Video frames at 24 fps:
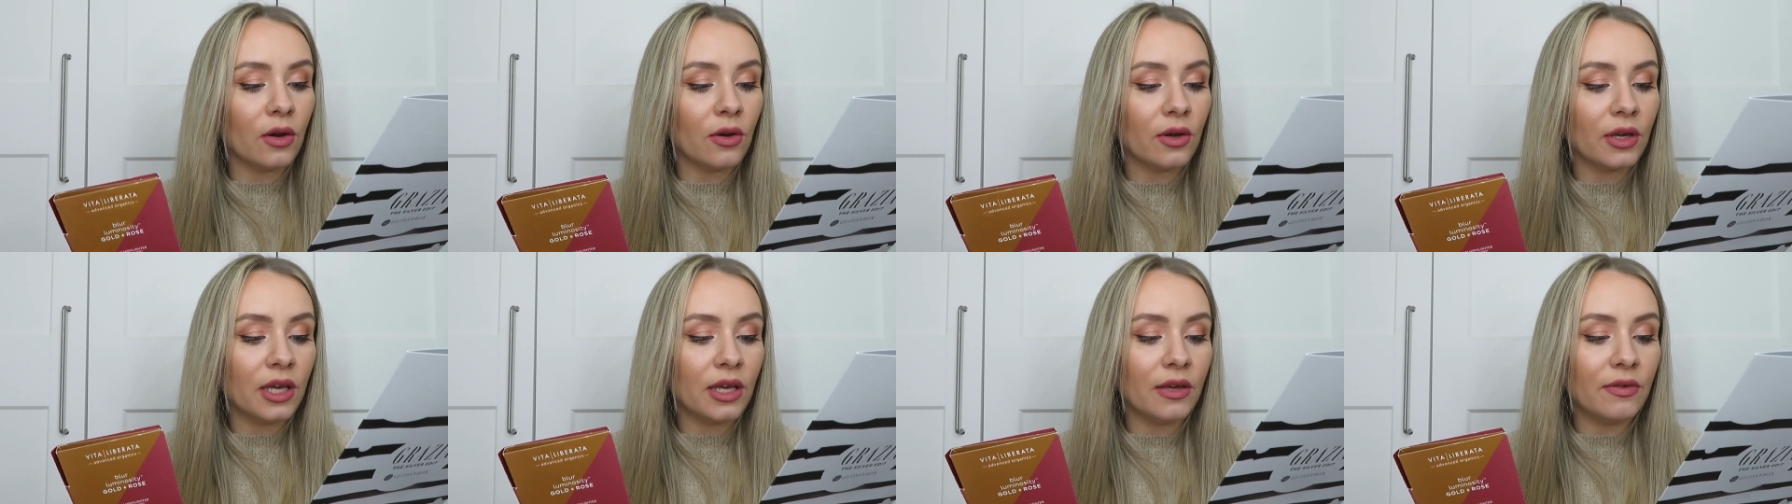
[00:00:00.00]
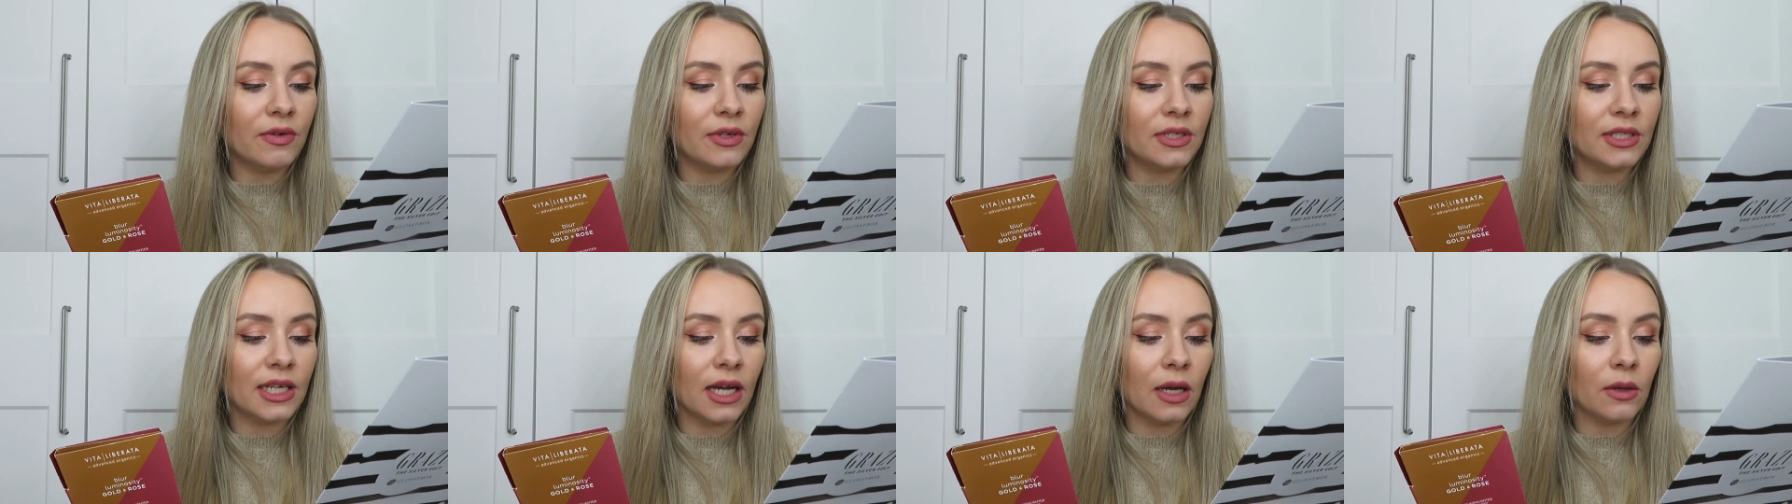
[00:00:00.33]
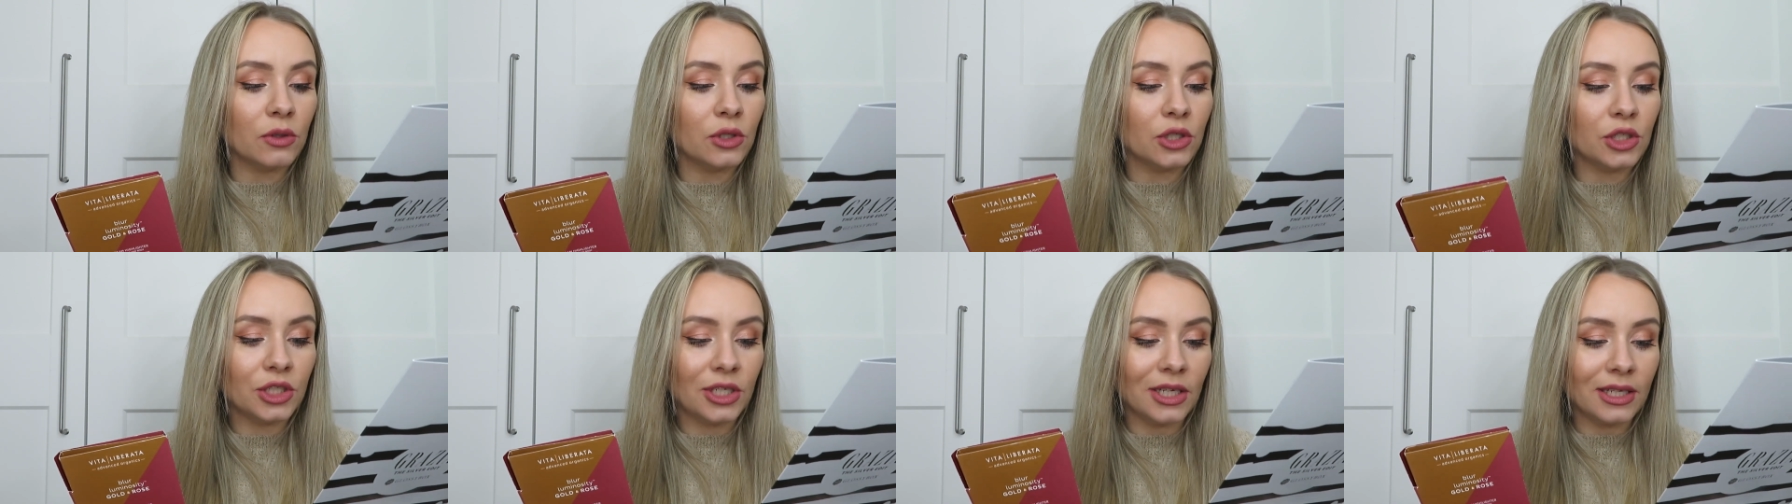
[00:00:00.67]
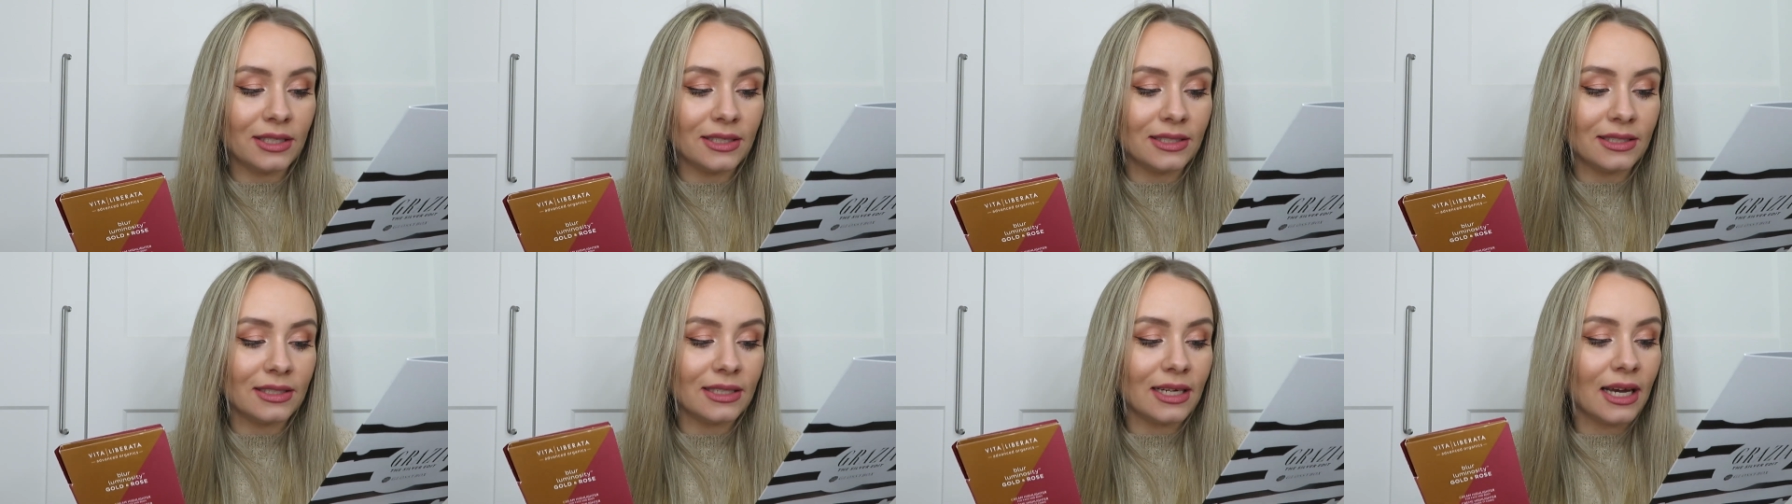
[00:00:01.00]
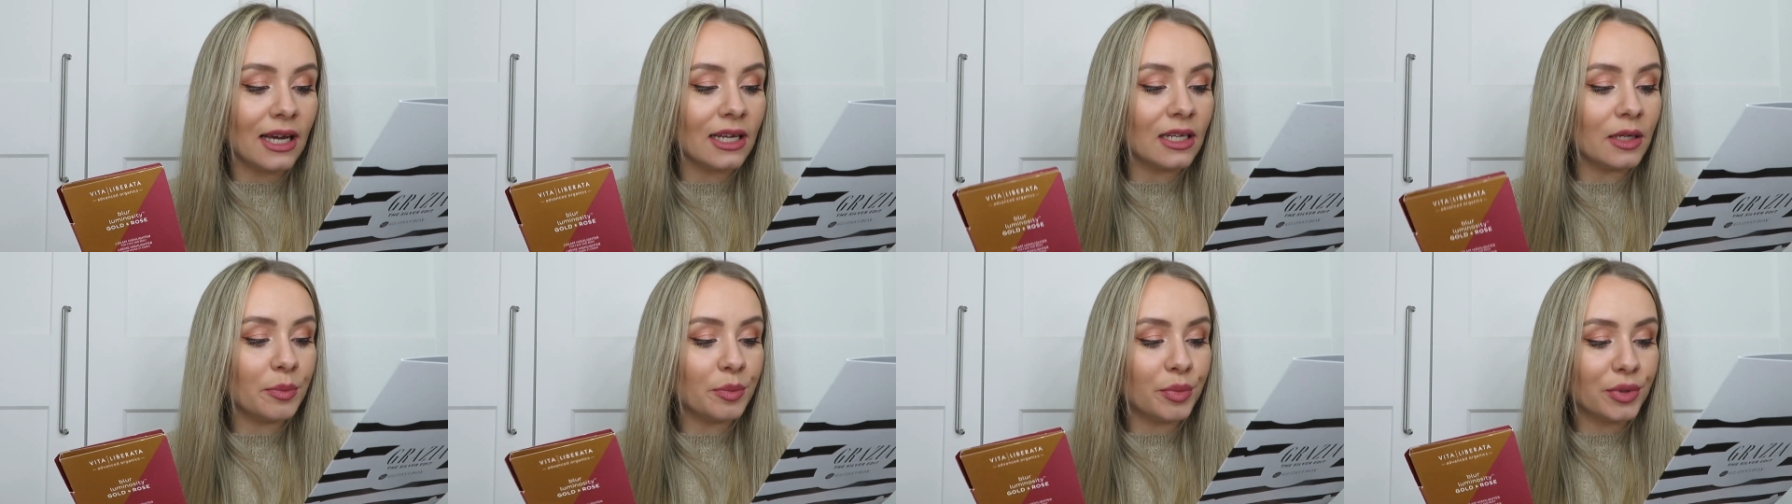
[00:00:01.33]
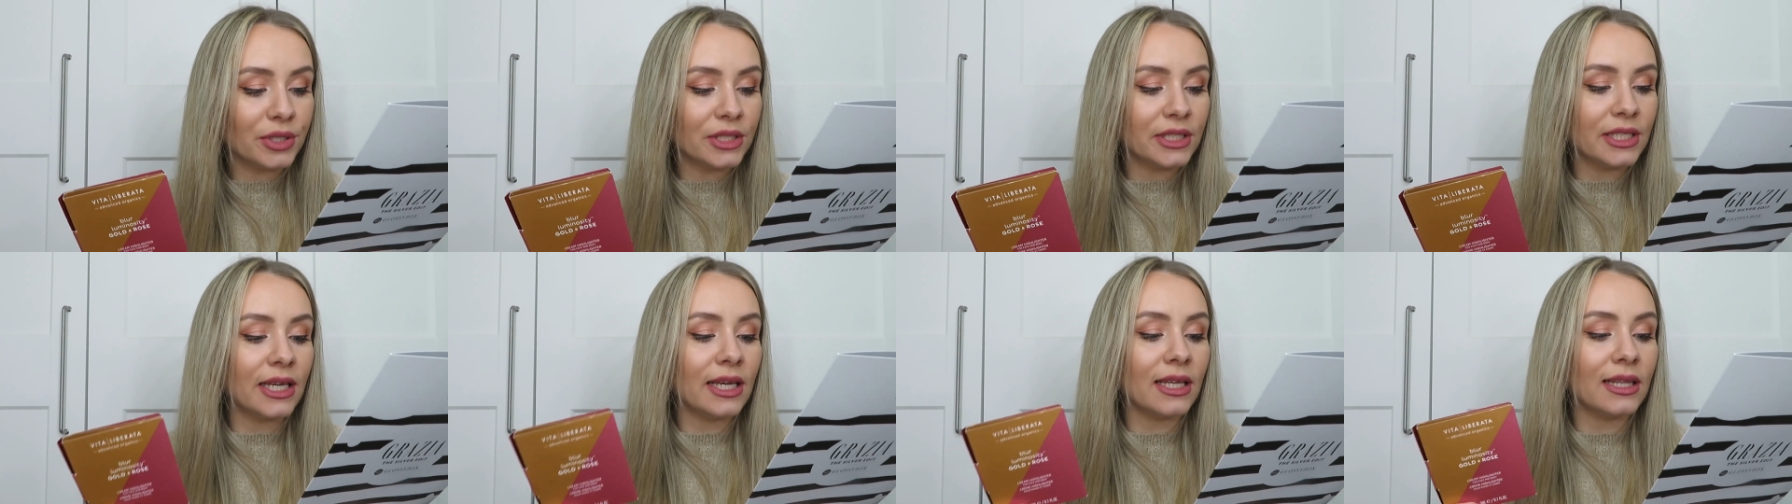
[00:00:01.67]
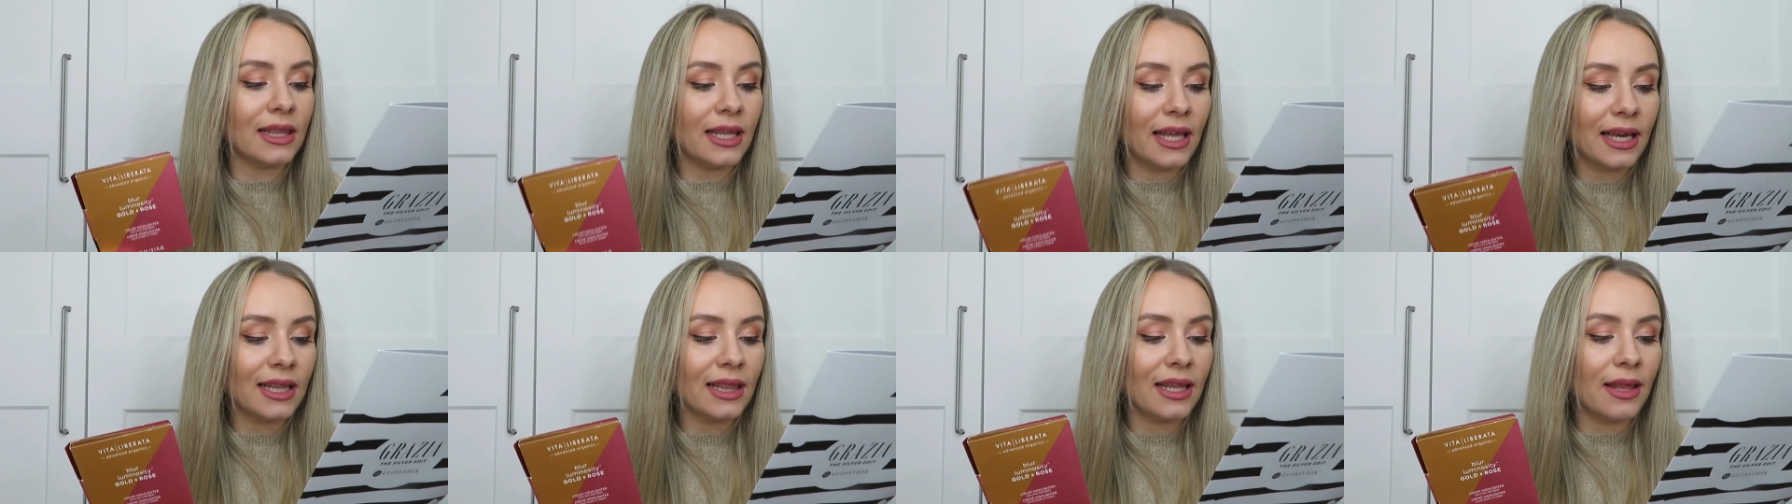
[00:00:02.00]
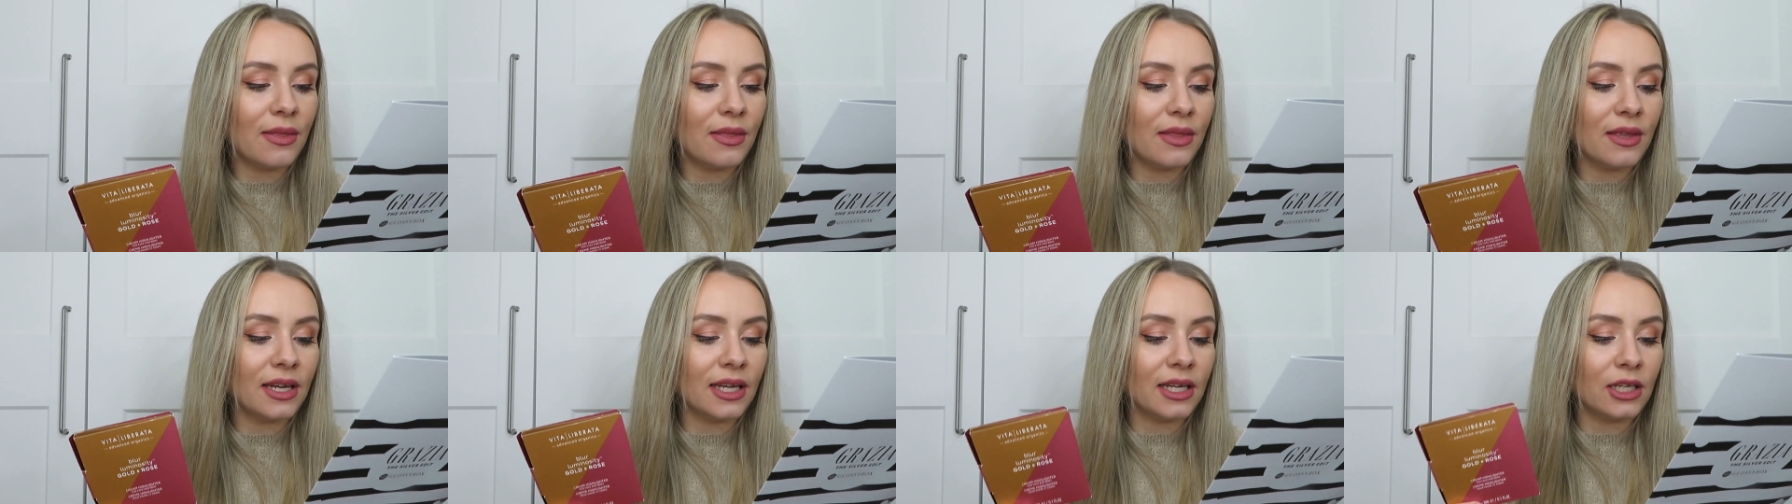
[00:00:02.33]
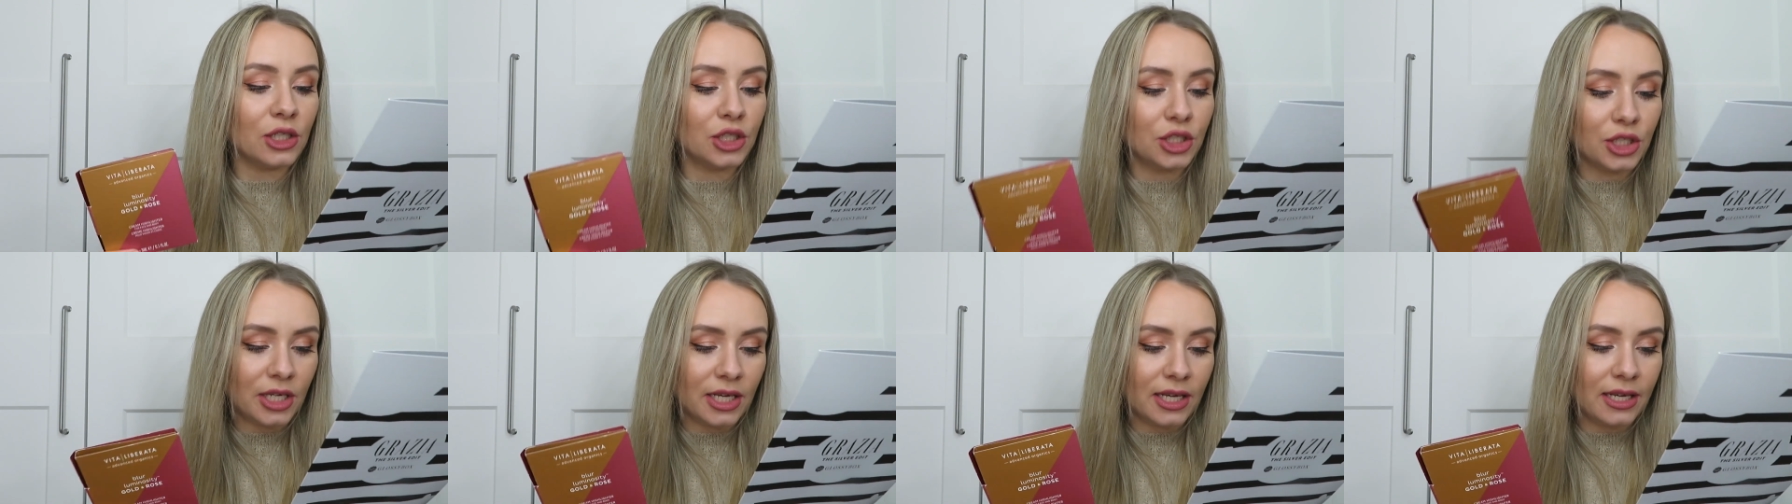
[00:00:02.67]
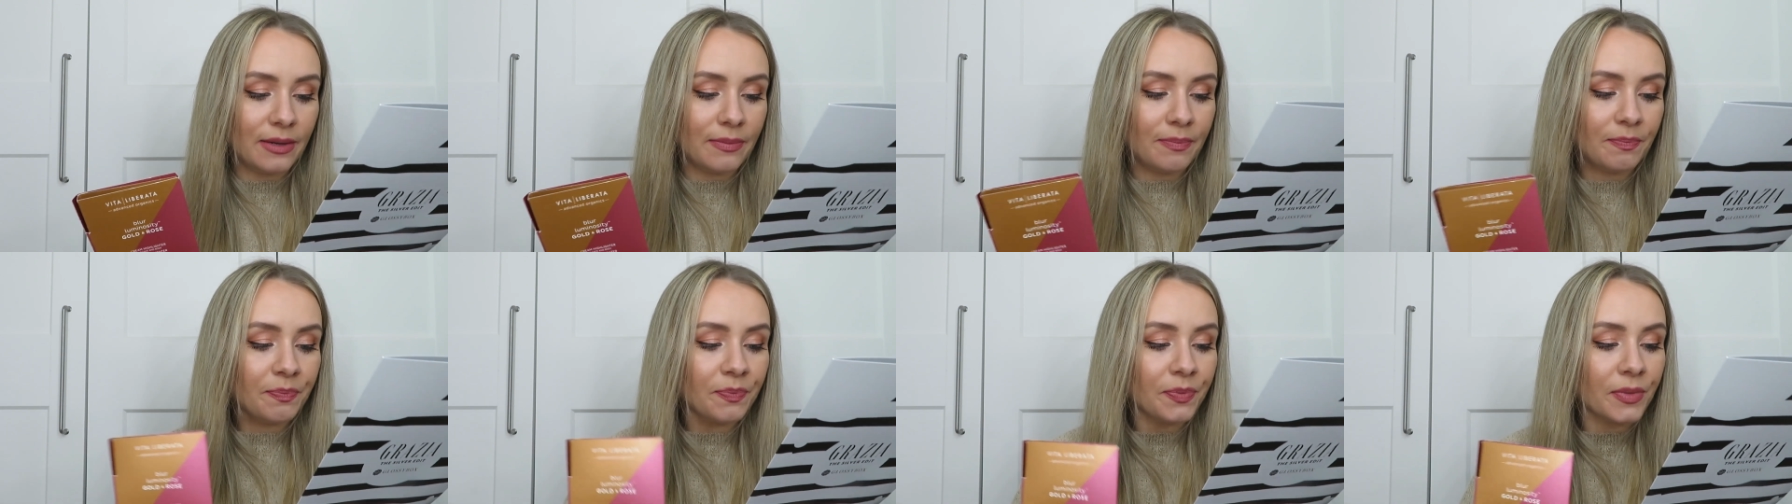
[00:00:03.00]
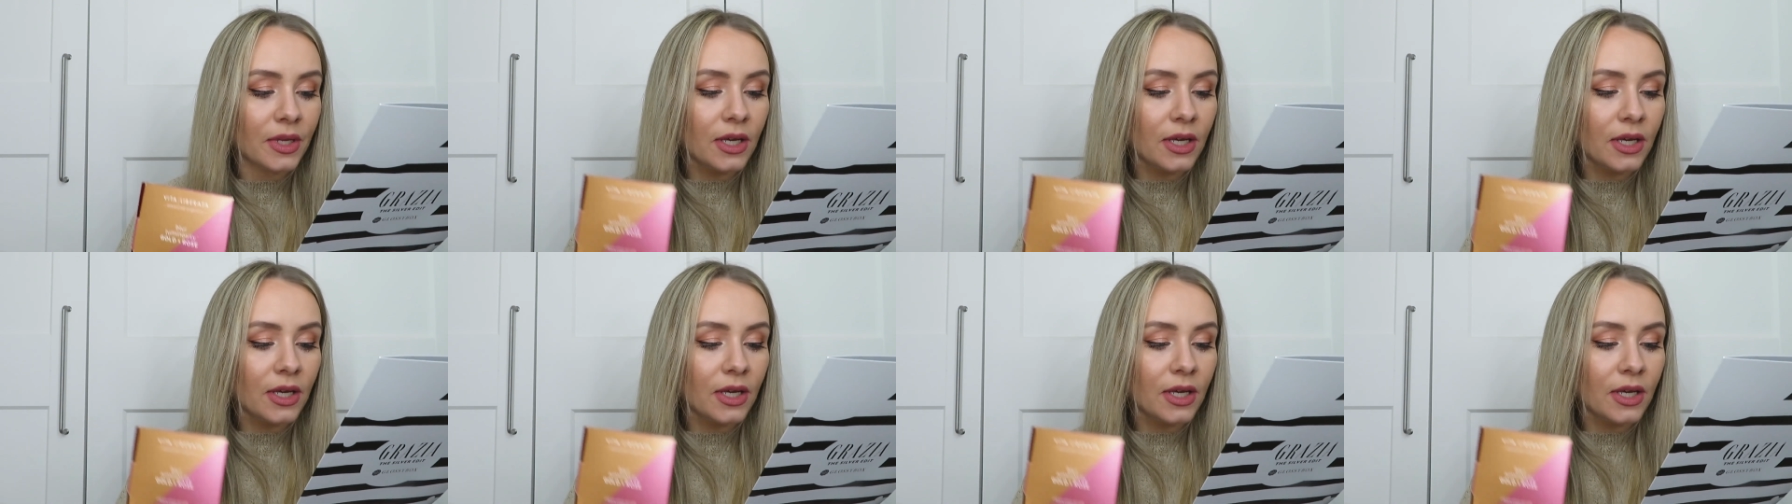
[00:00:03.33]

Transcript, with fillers: or even down shins to add a pretty leg lengthening sheen.